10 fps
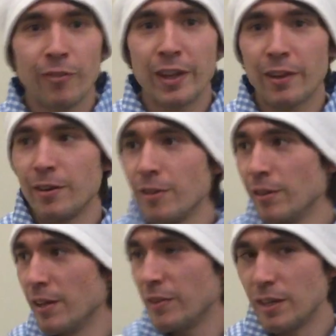whether you
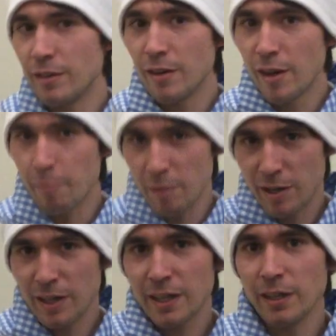live in
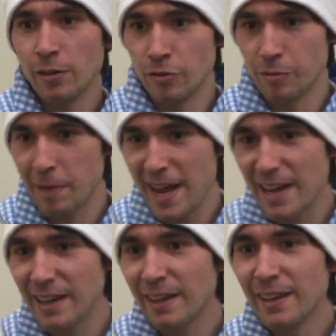America or
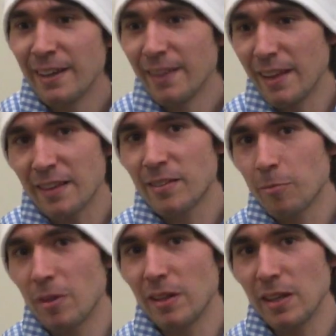Japan, that's
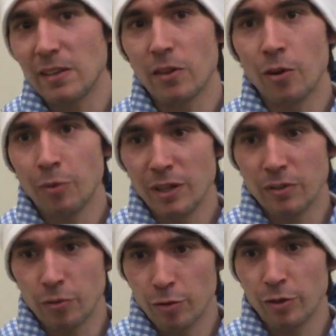something that's
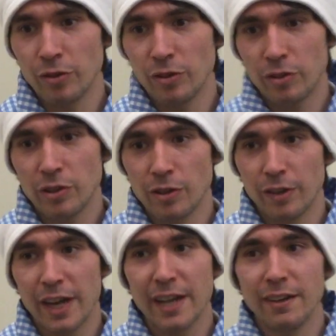always drilled into
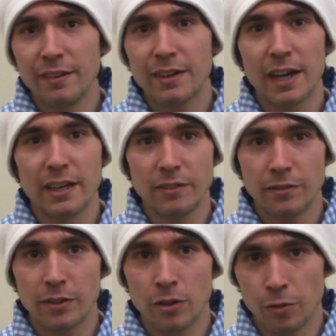your head kind
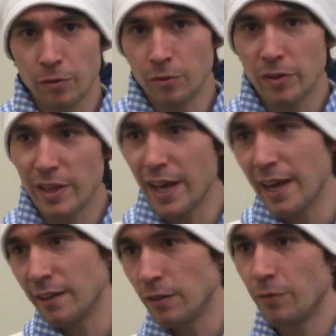of closer to the
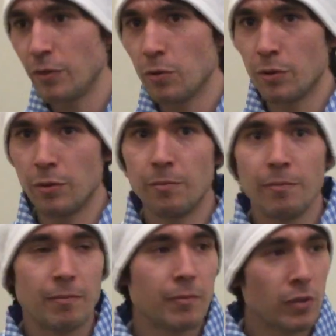end of your
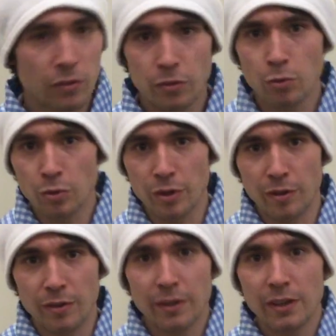school
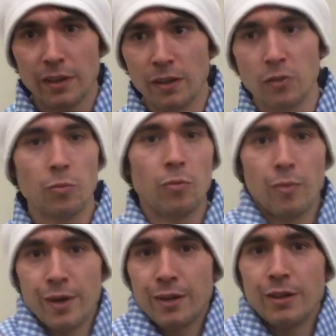year, is
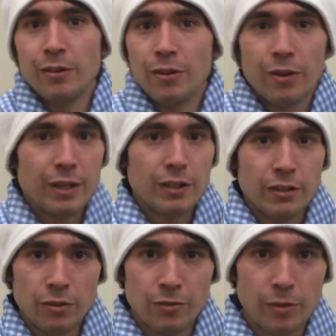what are you going to
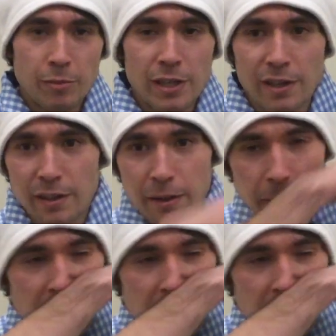do from here?